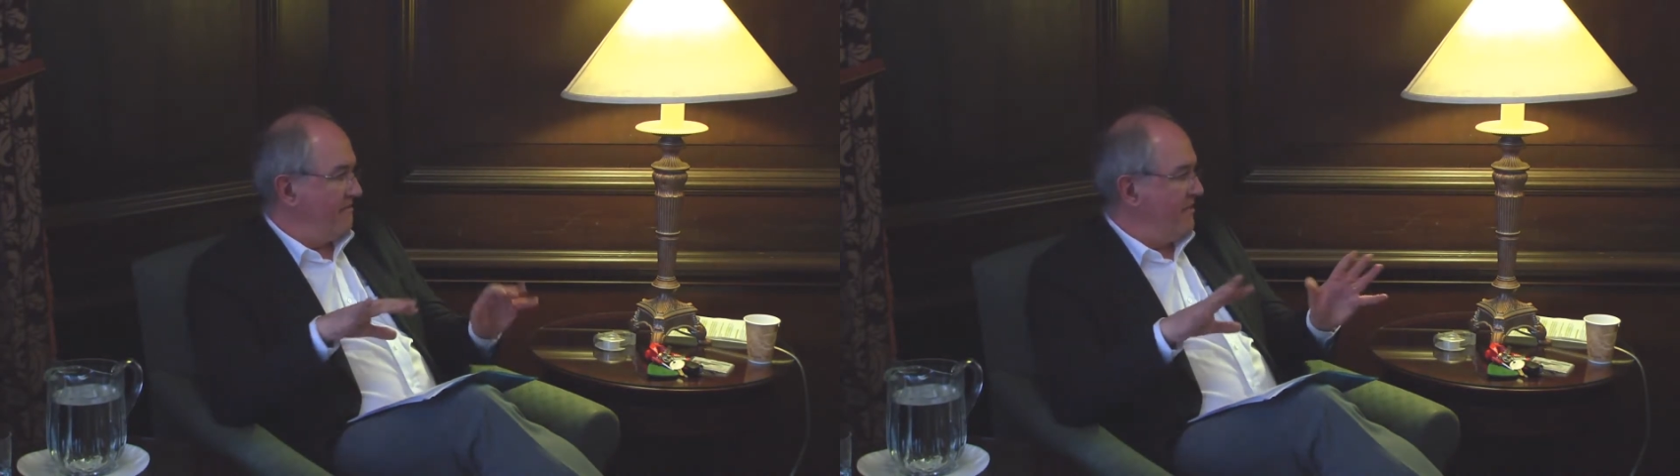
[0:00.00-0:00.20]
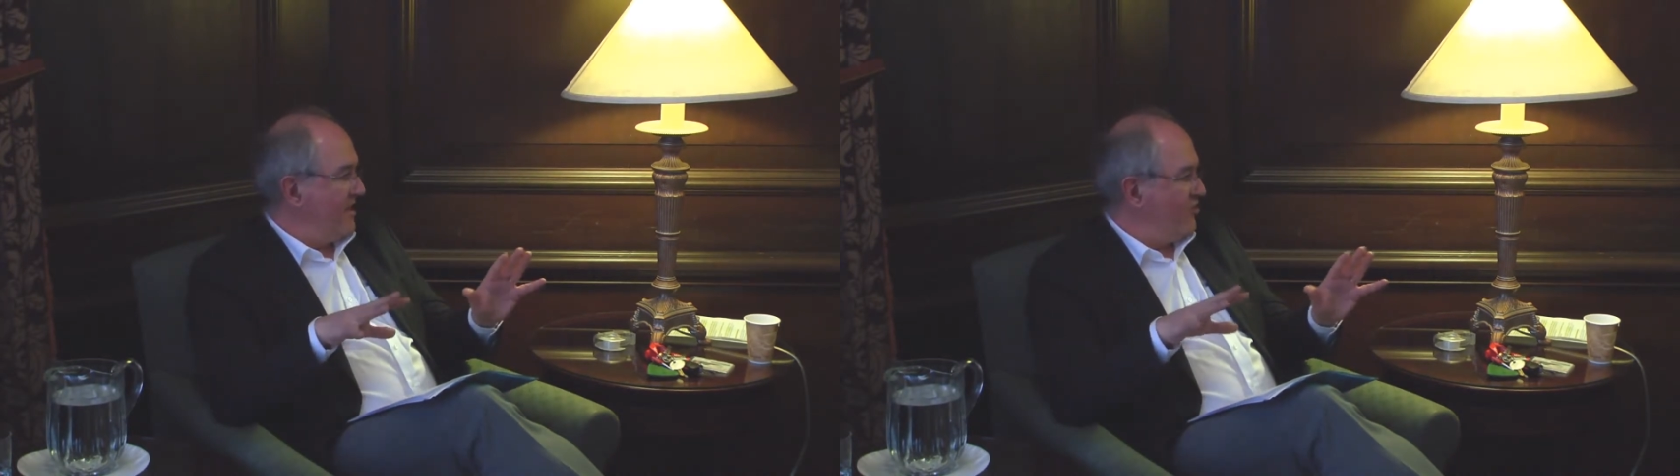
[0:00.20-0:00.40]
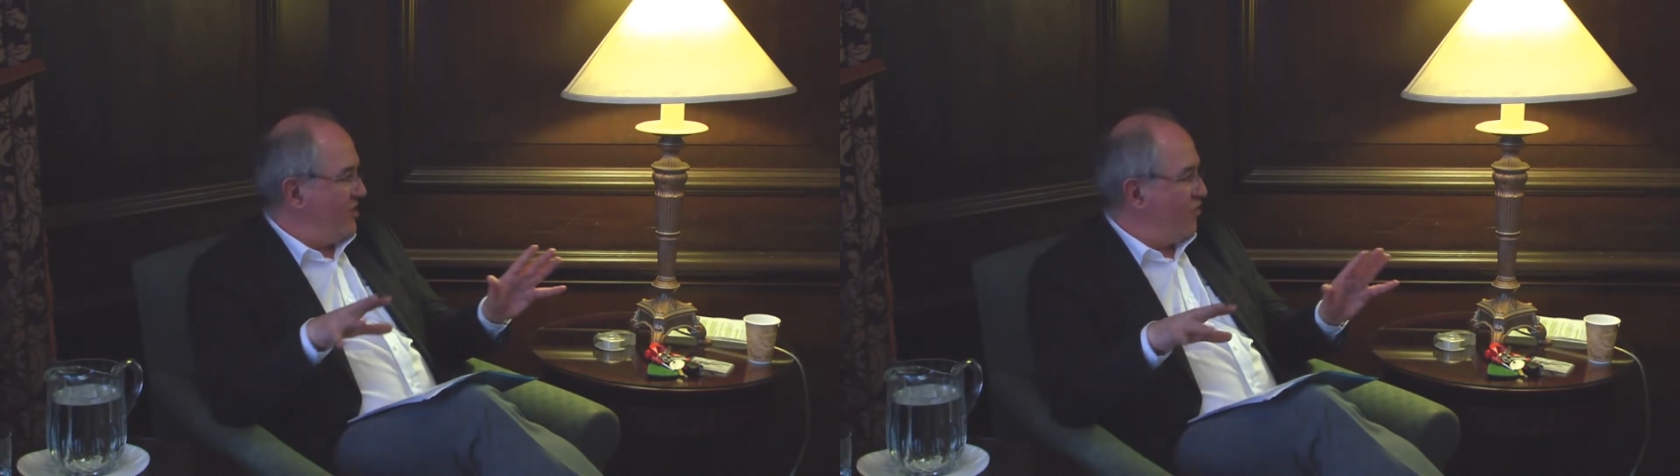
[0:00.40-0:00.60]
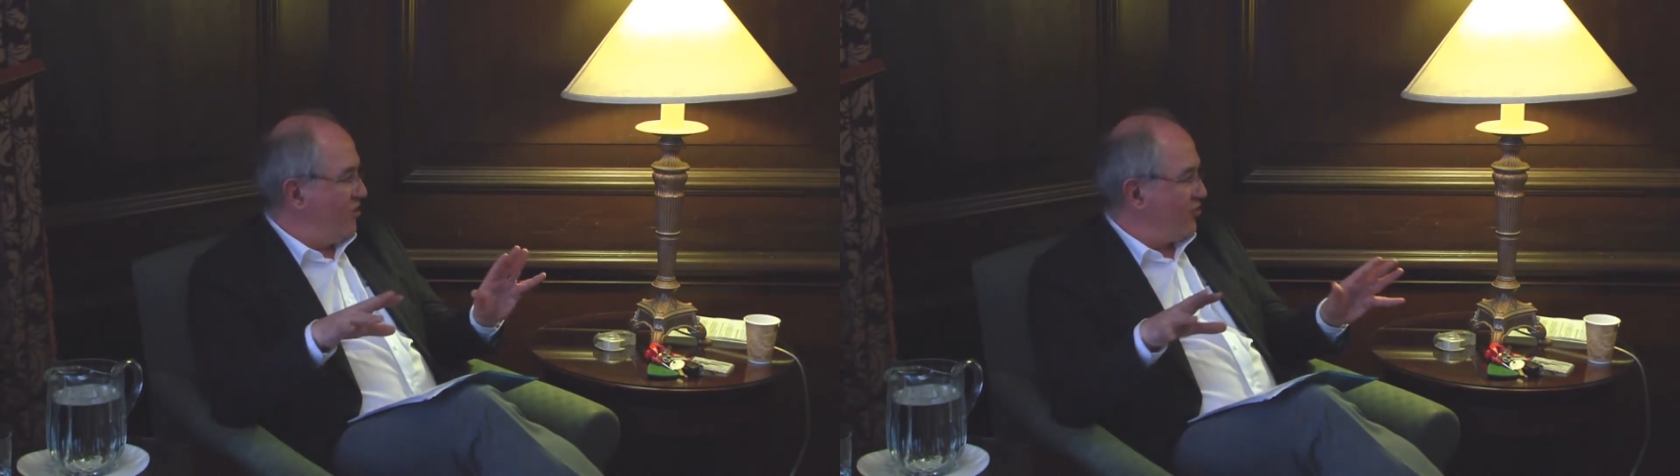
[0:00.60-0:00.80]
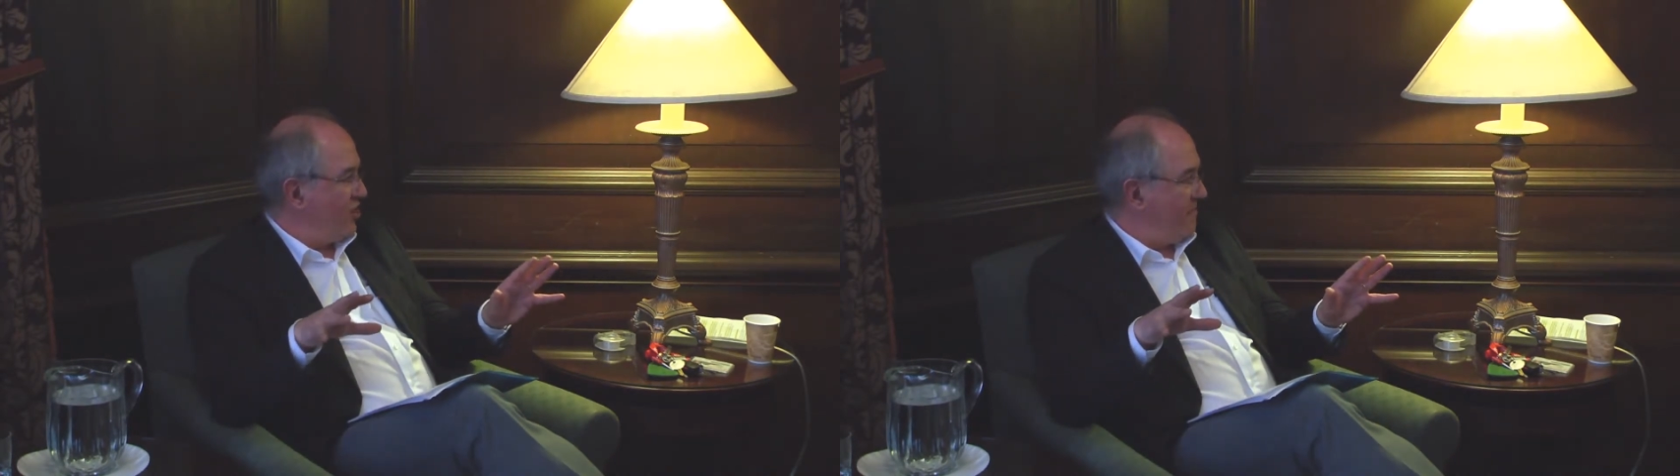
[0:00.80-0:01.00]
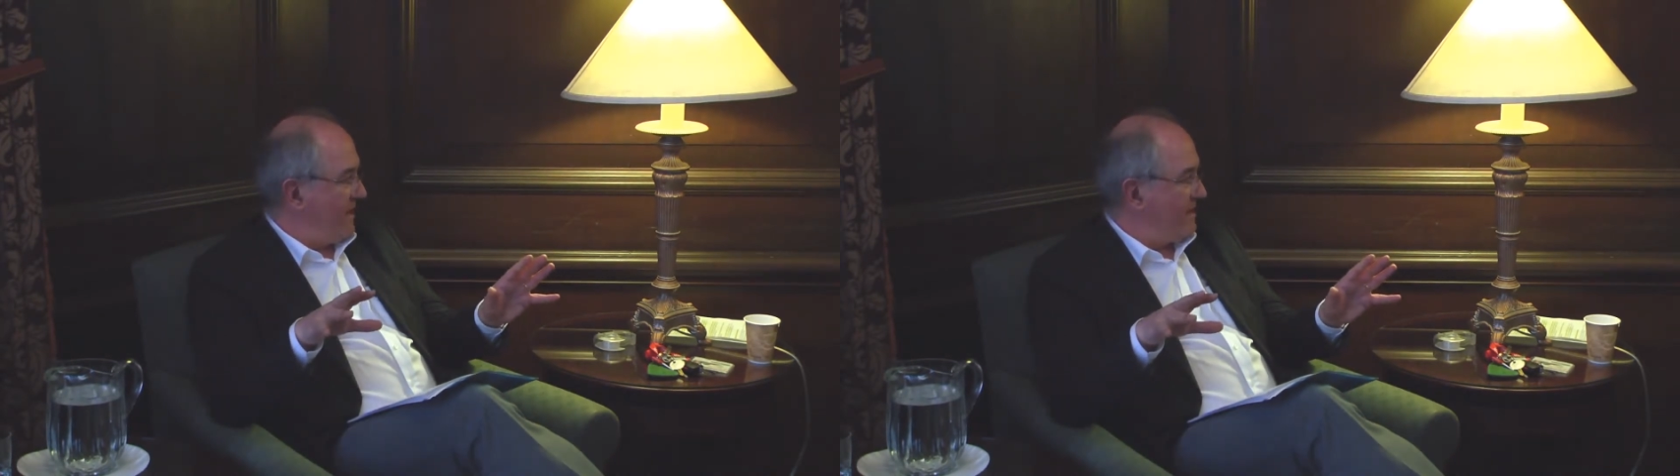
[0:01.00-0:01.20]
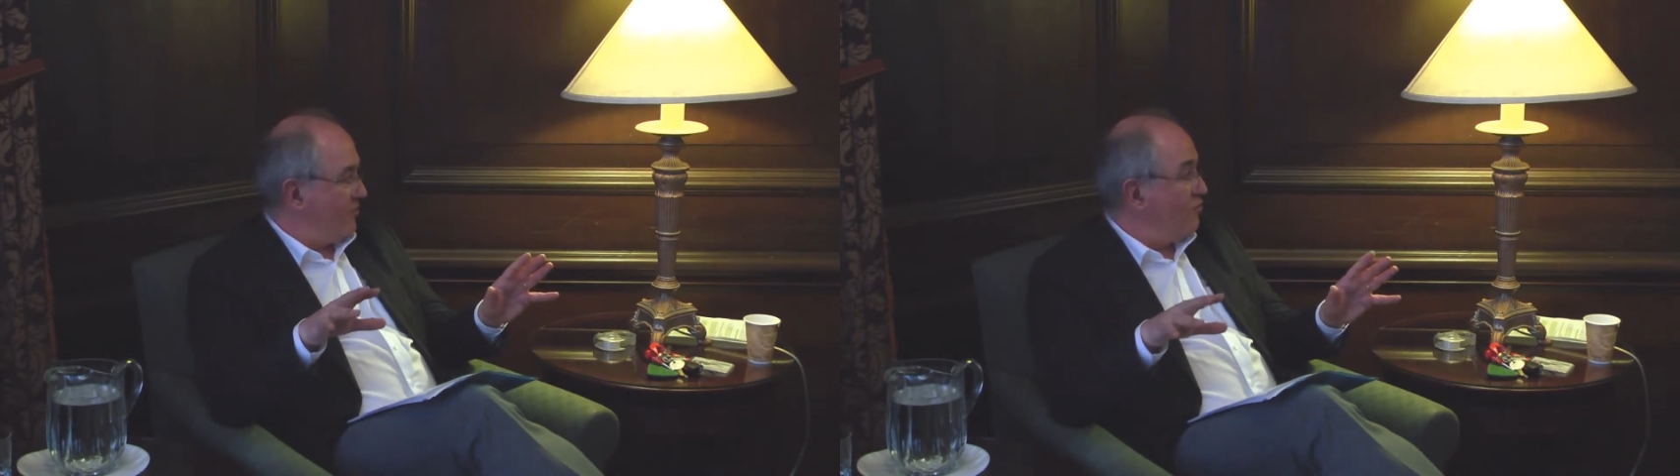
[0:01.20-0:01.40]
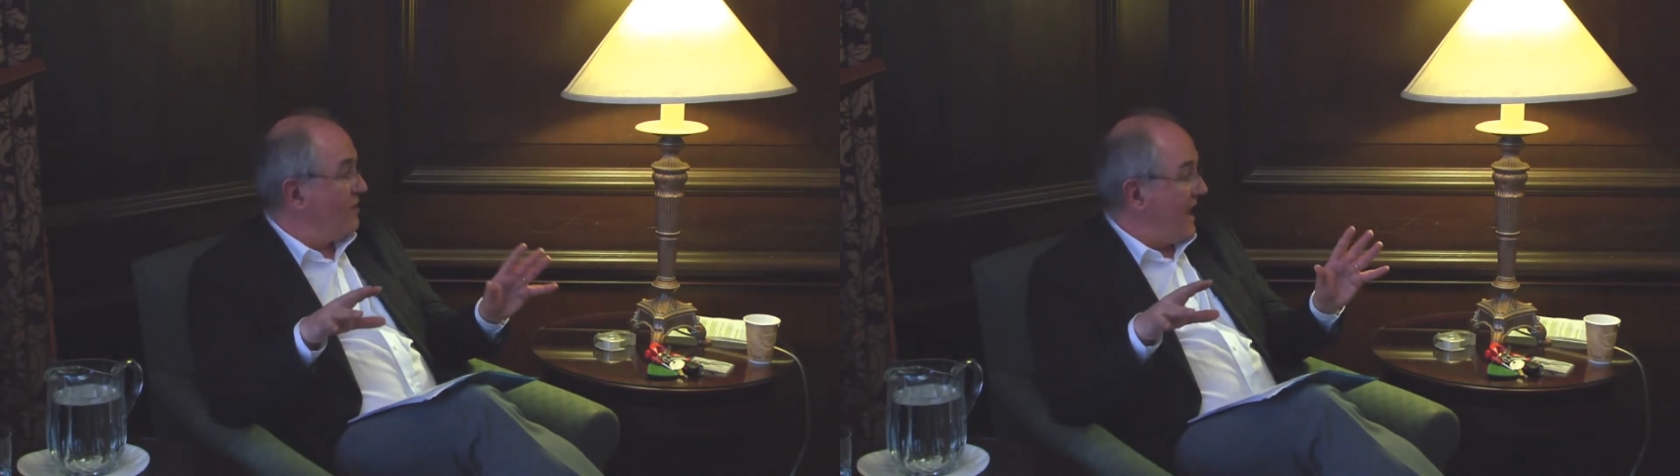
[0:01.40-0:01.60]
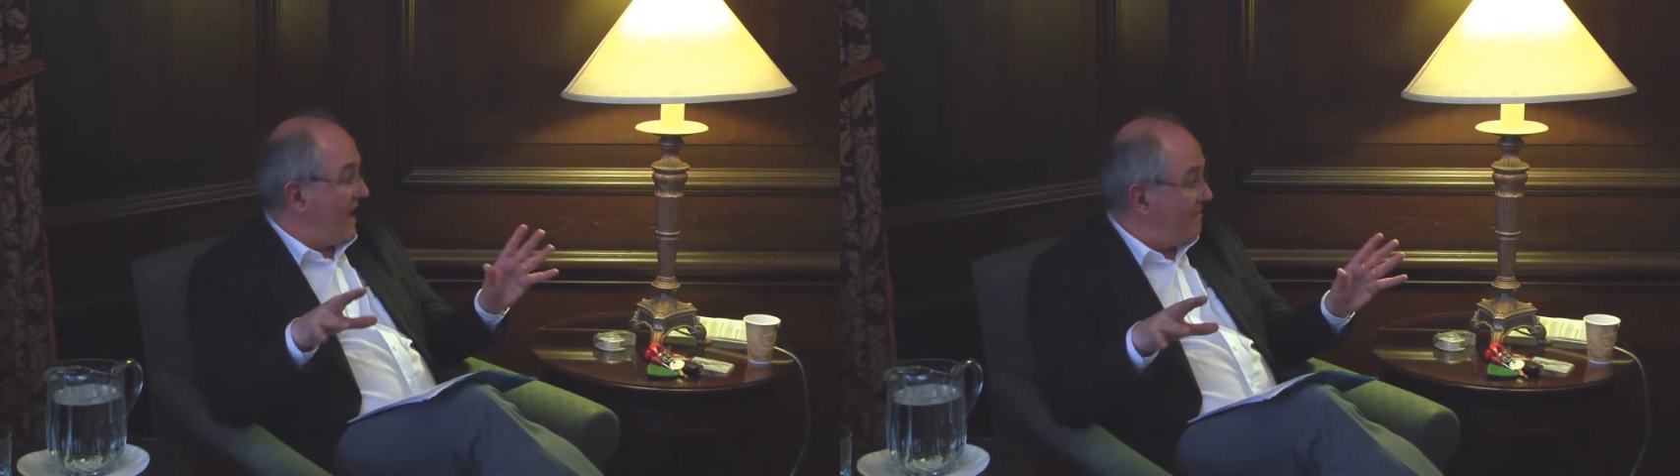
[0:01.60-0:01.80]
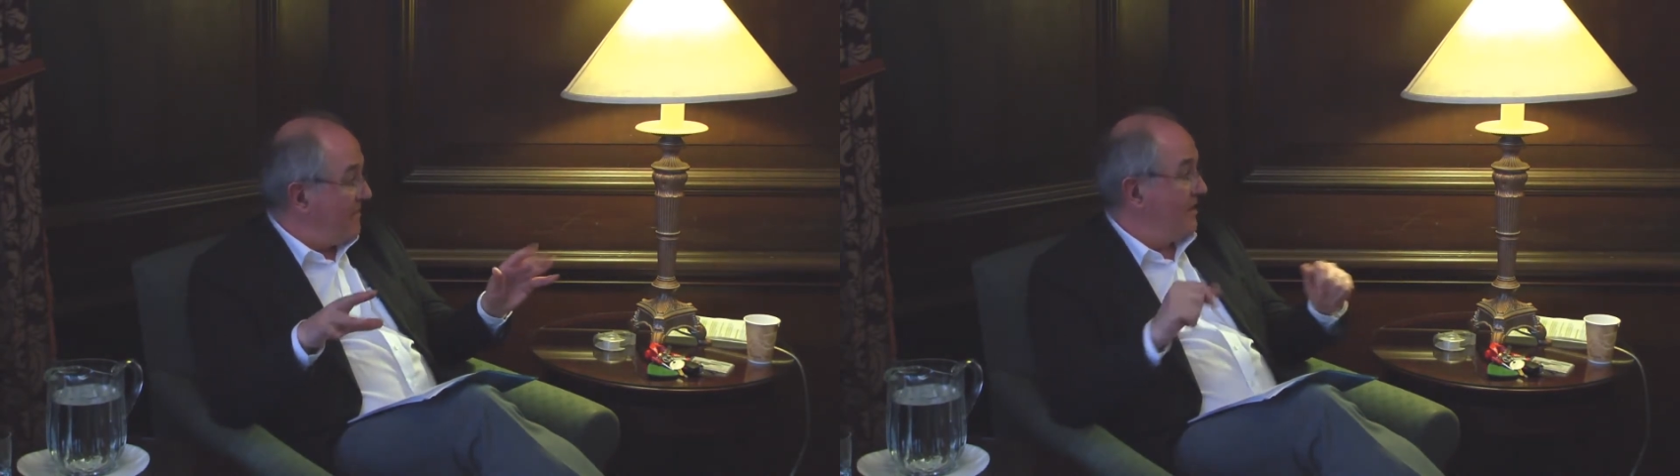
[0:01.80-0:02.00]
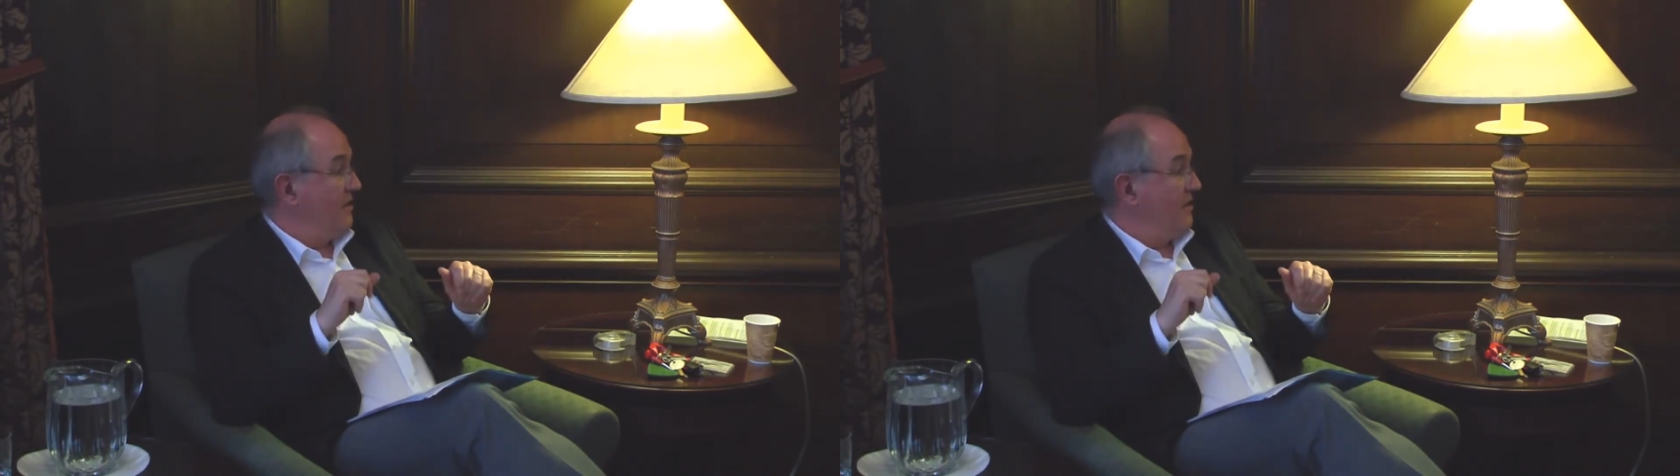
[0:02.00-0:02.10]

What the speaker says: PhD workshop at UQAM,